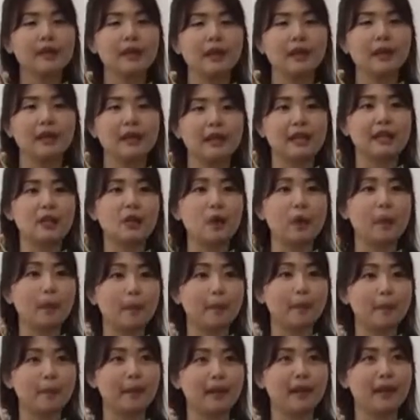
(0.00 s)
uh, in your
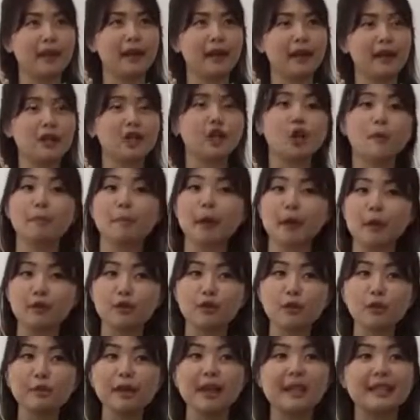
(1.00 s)
uh, in your
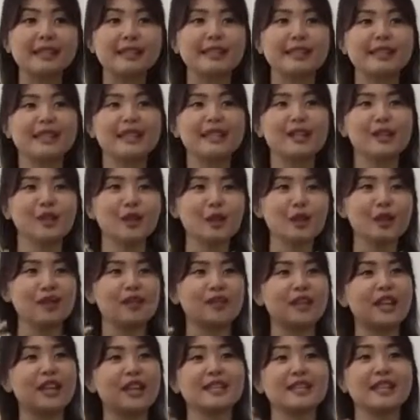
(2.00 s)
bedroom, and see you know if
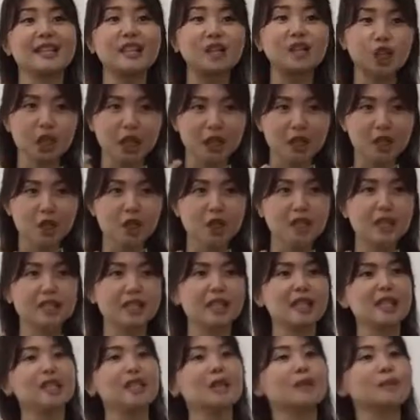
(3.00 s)
there's any changes
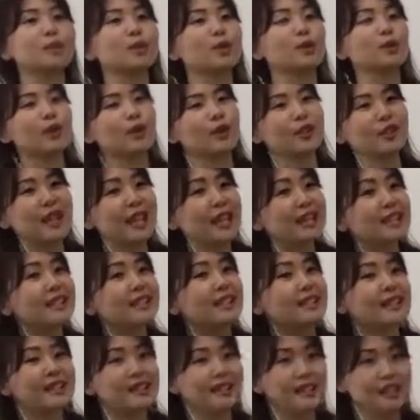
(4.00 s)
in terms of your sinus
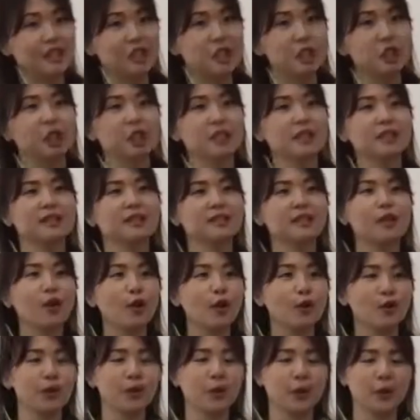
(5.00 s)
condition or
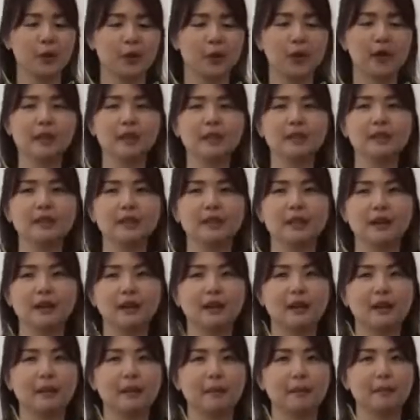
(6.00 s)
your
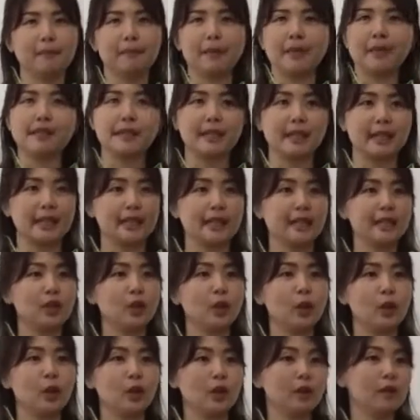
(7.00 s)
uh, basically
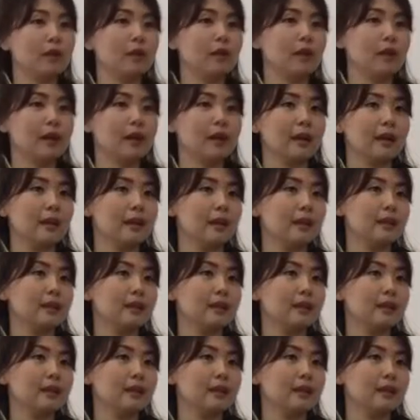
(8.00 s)
your uh,